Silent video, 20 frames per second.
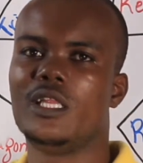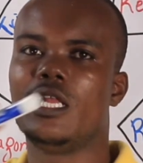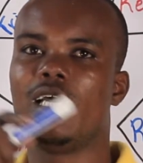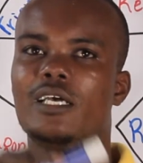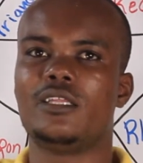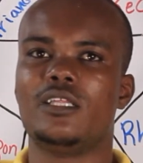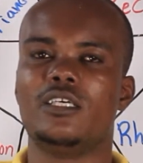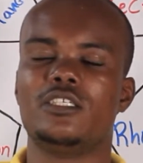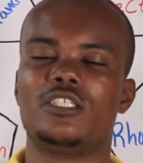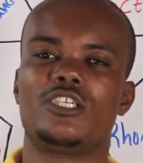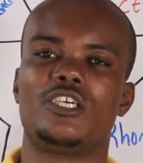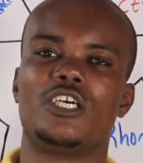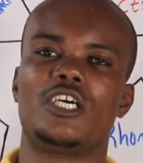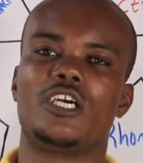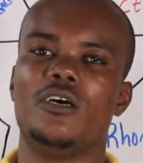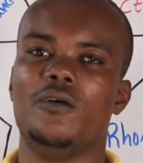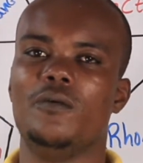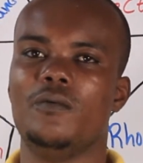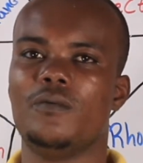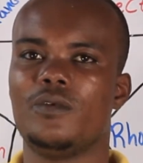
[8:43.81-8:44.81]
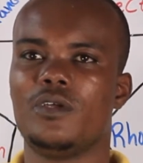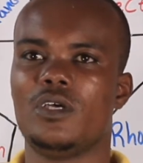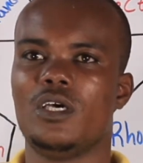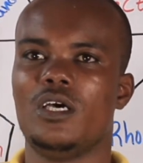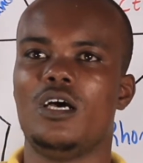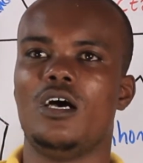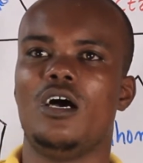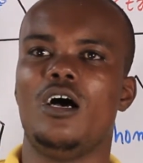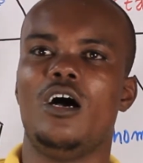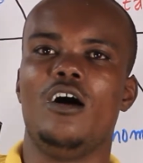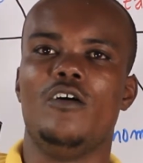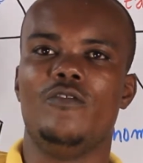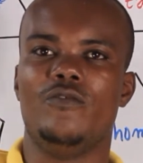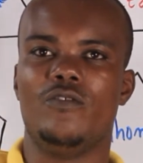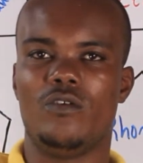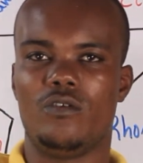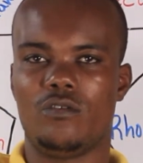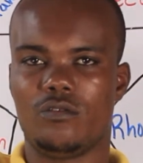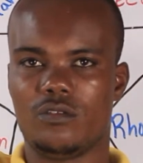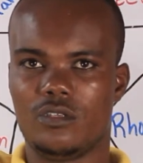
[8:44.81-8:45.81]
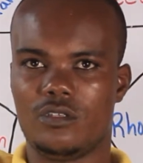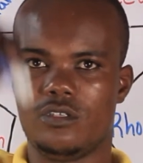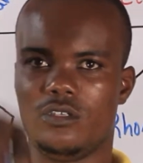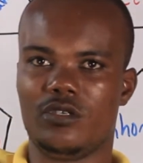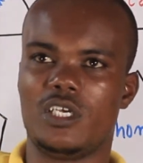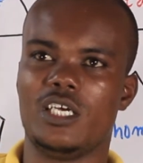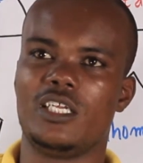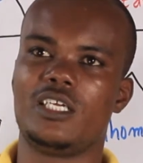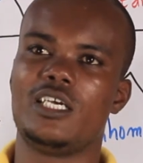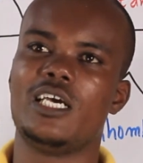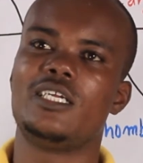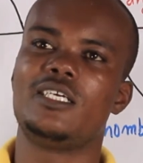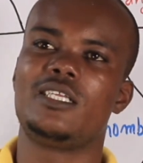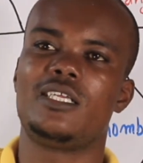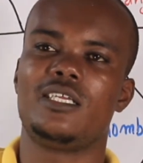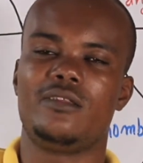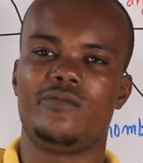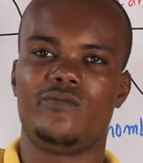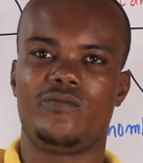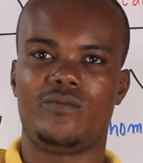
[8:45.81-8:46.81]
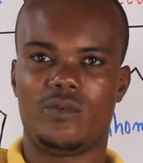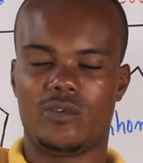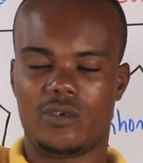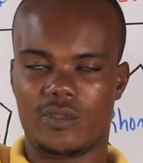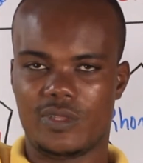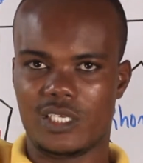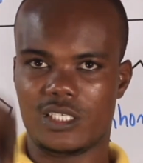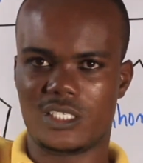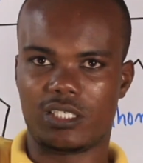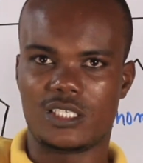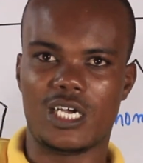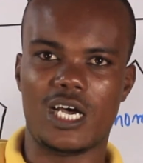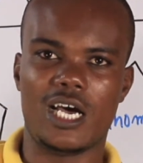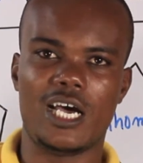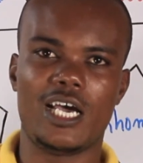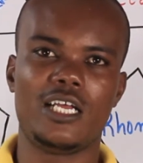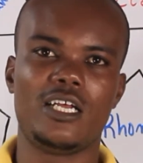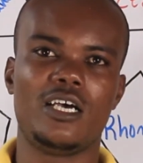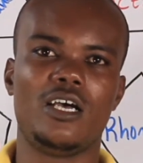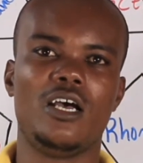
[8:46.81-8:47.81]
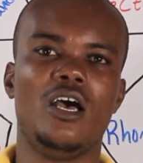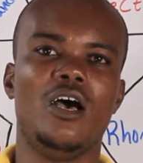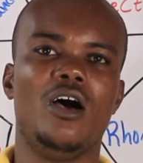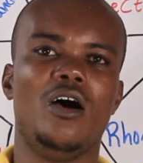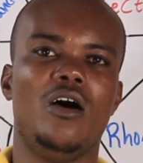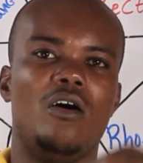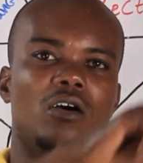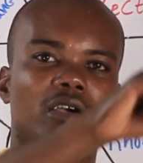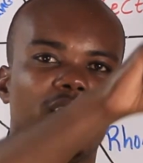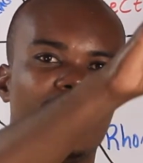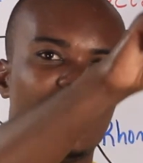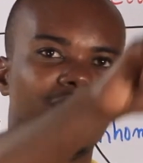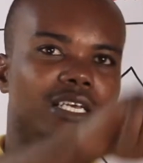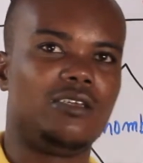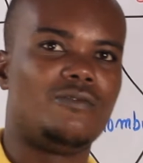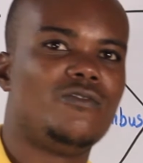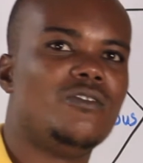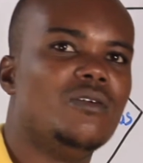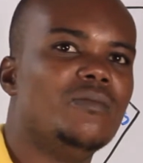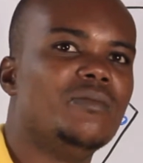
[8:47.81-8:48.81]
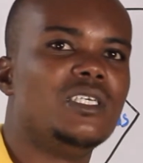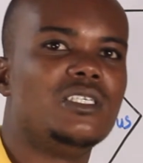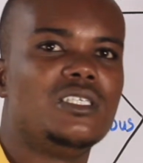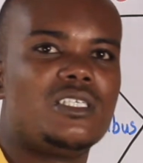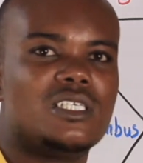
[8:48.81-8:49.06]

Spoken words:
like the circle. Oval. You can get it on this side or get it from this